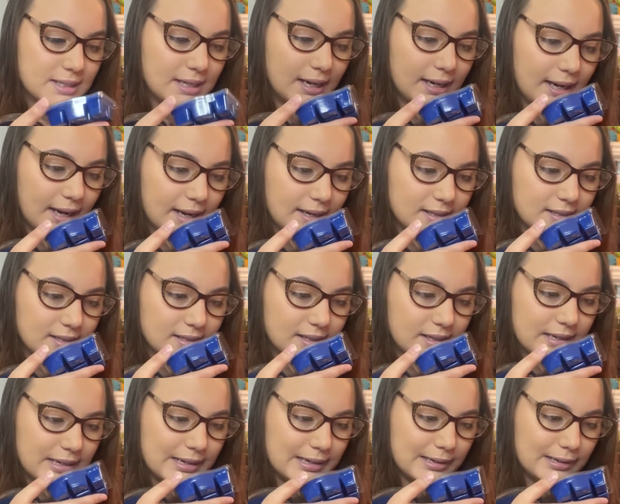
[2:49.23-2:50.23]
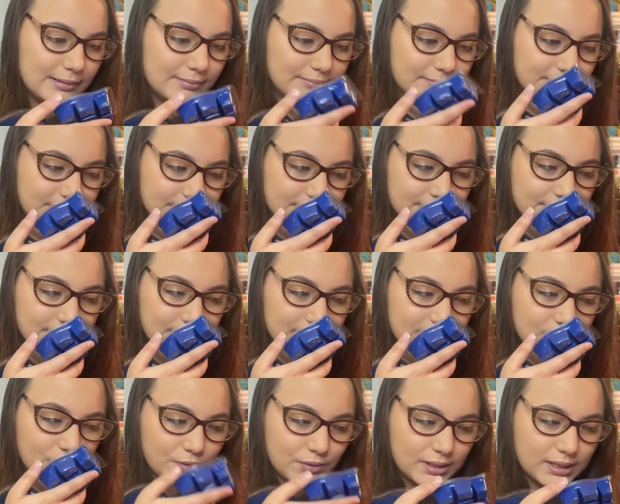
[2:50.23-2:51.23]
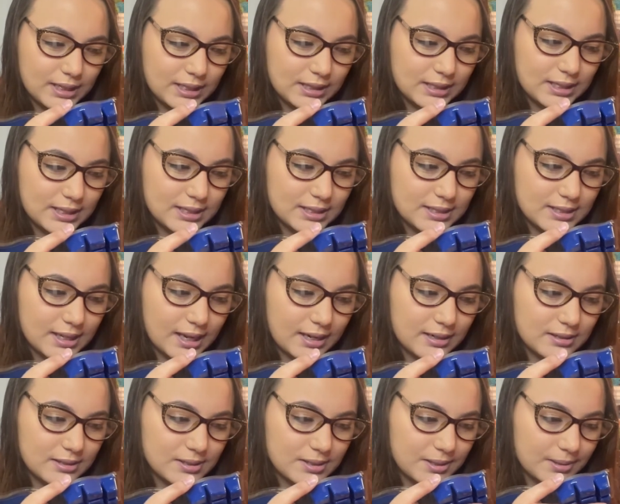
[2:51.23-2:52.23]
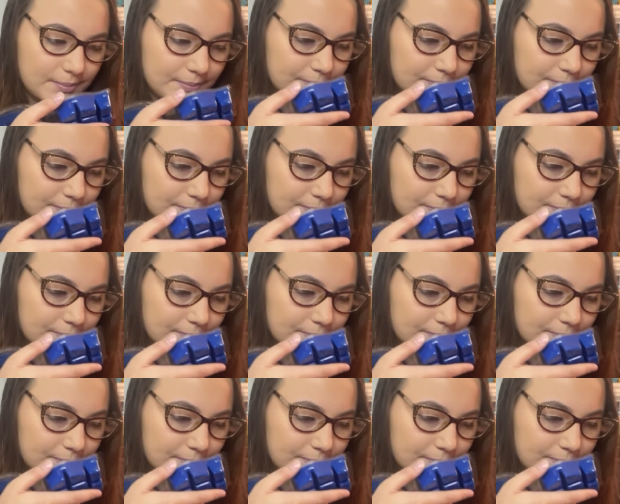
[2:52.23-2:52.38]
I guess. Don't really get the incense.